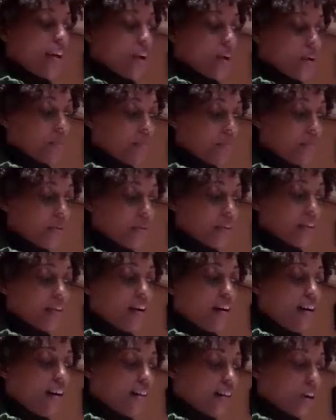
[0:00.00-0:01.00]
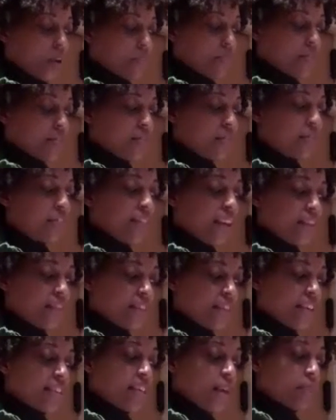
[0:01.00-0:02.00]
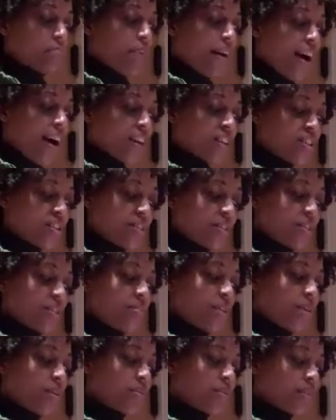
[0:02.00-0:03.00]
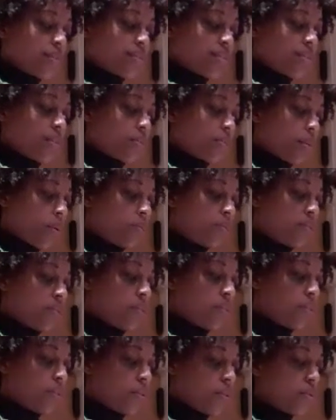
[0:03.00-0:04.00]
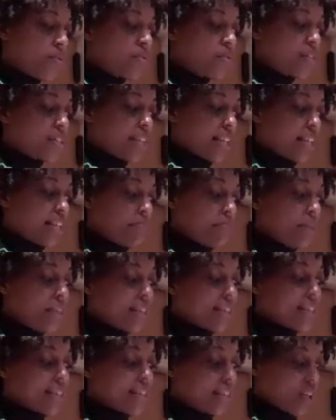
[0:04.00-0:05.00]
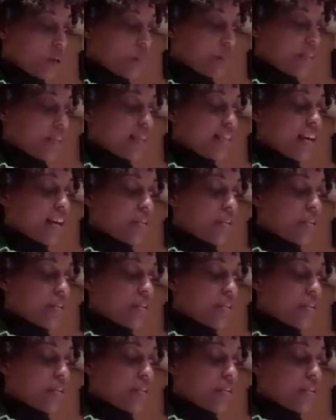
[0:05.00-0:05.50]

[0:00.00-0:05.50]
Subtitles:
Airborne, armed, and fluffy, they bash into noses and throats of youths in mid-skip and